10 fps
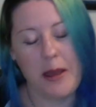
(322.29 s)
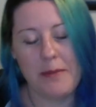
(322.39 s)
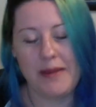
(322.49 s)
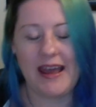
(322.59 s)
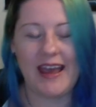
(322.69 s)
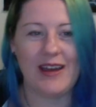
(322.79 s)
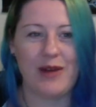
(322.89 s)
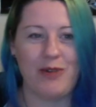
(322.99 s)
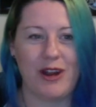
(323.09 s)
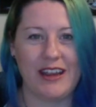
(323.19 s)
But hey, I'm
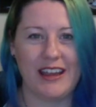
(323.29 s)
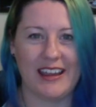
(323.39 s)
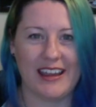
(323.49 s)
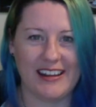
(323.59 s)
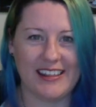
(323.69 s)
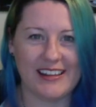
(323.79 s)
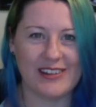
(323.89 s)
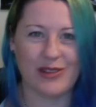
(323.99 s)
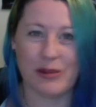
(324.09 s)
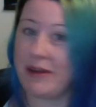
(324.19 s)
writing again and that's
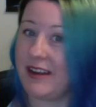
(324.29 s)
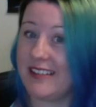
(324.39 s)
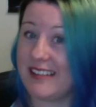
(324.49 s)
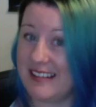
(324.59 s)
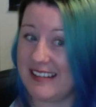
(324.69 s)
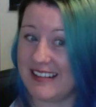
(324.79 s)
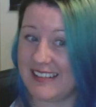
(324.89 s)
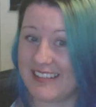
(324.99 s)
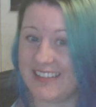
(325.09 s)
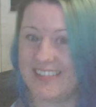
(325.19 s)
all that matters, isn't it?